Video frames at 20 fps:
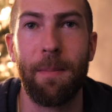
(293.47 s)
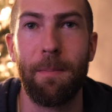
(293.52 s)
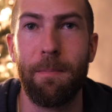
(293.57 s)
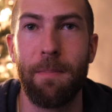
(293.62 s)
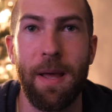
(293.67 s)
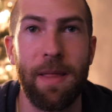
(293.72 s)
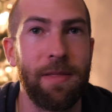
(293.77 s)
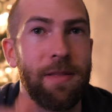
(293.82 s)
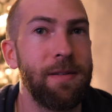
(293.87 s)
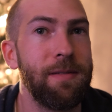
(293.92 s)

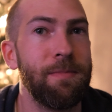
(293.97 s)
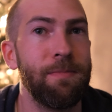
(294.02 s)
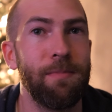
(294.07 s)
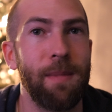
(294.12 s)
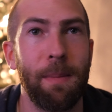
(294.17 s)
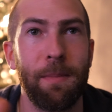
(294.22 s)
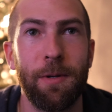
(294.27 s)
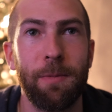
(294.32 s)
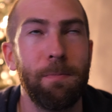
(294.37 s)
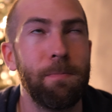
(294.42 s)
method
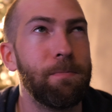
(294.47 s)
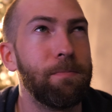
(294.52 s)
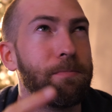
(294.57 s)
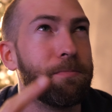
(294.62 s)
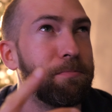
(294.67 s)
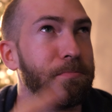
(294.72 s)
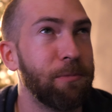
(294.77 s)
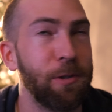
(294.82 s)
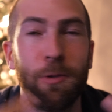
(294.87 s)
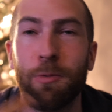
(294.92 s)
number
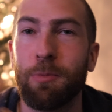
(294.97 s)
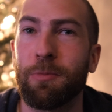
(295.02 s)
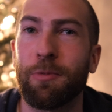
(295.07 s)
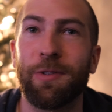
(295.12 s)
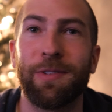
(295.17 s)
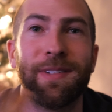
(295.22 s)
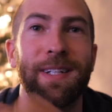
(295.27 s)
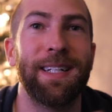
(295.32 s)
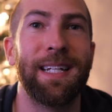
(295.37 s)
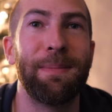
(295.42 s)
2,
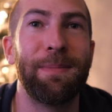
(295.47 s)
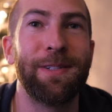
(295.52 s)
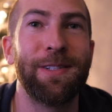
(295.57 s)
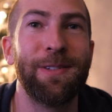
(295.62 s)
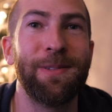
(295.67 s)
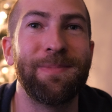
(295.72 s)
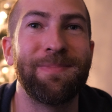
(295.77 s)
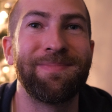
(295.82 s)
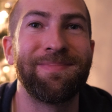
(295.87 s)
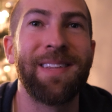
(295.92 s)
day number
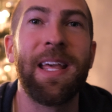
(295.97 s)
2.